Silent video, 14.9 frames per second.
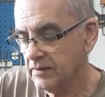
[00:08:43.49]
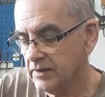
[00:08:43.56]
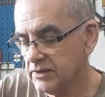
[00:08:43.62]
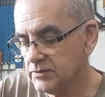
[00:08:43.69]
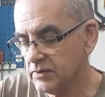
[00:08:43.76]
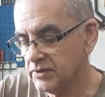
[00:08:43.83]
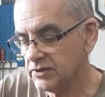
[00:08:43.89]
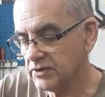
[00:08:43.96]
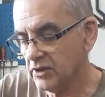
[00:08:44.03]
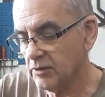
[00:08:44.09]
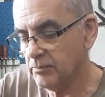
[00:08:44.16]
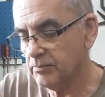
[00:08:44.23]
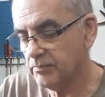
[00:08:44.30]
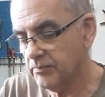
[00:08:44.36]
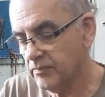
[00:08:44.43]
This one's got
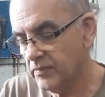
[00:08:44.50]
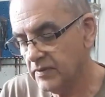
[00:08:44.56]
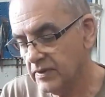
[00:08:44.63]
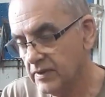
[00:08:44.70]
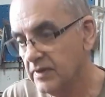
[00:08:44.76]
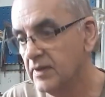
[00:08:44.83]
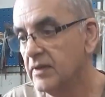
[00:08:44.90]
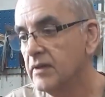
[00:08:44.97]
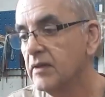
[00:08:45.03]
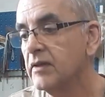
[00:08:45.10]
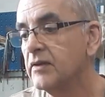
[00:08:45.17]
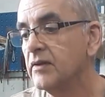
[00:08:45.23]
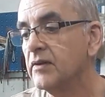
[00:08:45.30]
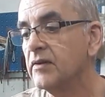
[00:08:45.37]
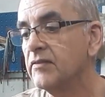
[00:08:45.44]
a, I
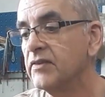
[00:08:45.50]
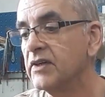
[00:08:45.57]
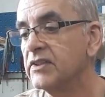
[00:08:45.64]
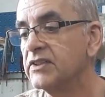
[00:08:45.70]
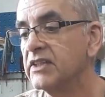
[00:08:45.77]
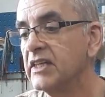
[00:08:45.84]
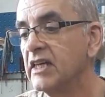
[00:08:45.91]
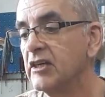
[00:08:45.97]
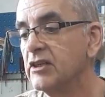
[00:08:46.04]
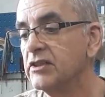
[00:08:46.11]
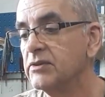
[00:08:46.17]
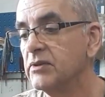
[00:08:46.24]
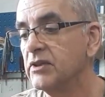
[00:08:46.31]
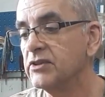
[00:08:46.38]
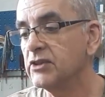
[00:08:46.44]
don't know if you can see that,
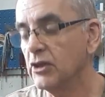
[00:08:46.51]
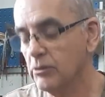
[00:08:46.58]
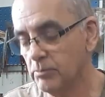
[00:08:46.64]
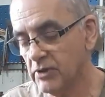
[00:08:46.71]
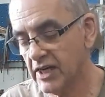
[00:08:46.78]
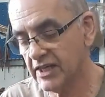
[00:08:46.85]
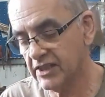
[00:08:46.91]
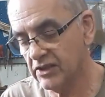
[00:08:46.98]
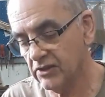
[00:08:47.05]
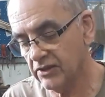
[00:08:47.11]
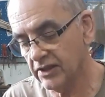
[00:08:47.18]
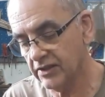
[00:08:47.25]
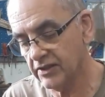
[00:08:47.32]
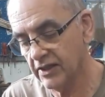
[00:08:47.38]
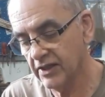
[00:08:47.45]
this one's got a bracket on
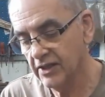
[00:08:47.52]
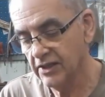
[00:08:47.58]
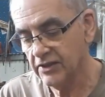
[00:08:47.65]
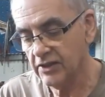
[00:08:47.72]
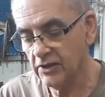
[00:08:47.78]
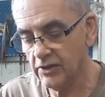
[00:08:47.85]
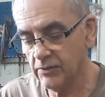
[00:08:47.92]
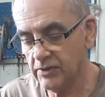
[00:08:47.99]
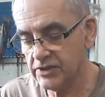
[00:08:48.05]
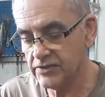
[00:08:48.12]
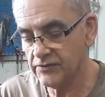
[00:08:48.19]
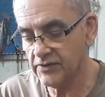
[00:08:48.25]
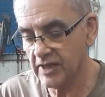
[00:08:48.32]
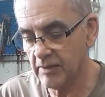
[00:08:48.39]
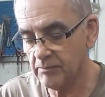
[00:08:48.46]
it. The only
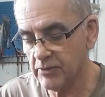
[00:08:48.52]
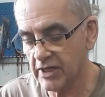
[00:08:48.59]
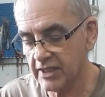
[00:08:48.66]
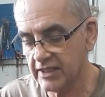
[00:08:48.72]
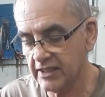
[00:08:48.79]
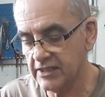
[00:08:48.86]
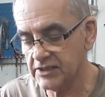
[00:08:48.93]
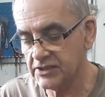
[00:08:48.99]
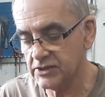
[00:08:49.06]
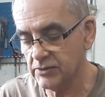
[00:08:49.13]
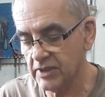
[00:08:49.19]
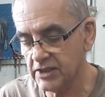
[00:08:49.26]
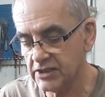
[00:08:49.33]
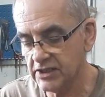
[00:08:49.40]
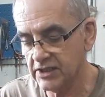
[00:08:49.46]
reason for that bracket is
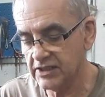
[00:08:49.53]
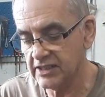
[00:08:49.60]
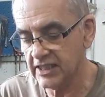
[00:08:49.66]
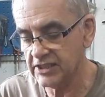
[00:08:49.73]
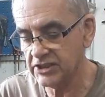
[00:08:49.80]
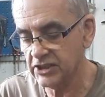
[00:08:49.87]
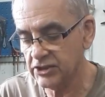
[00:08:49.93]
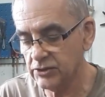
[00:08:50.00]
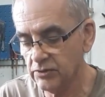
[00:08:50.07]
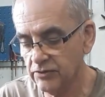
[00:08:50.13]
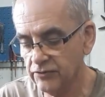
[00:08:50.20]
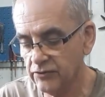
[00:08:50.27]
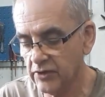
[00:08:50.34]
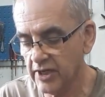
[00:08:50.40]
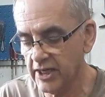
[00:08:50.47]
to actually attach it to a
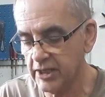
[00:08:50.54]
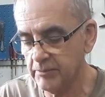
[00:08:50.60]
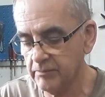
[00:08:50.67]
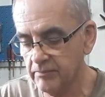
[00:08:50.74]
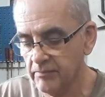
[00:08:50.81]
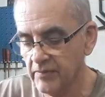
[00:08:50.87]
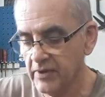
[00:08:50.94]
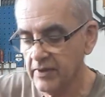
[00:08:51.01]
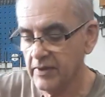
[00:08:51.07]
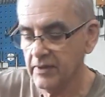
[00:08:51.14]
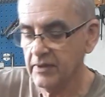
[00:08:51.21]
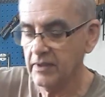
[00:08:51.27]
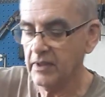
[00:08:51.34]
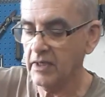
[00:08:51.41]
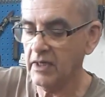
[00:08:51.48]
frame,
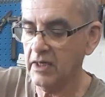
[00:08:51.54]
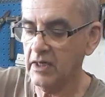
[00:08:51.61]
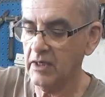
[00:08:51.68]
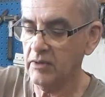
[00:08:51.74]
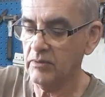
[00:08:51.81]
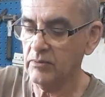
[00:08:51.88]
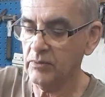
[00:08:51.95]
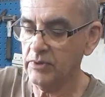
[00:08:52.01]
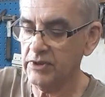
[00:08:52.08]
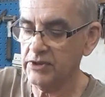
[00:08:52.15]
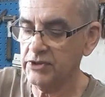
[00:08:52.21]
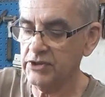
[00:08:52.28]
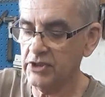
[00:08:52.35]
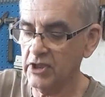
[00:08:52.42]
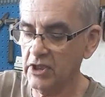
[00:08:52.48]

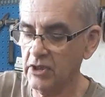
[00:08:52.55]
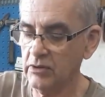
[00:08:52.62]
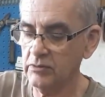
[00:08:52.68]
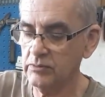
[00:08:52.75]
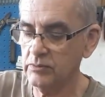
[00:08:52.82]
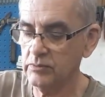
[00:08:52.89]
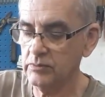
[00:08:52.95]
which would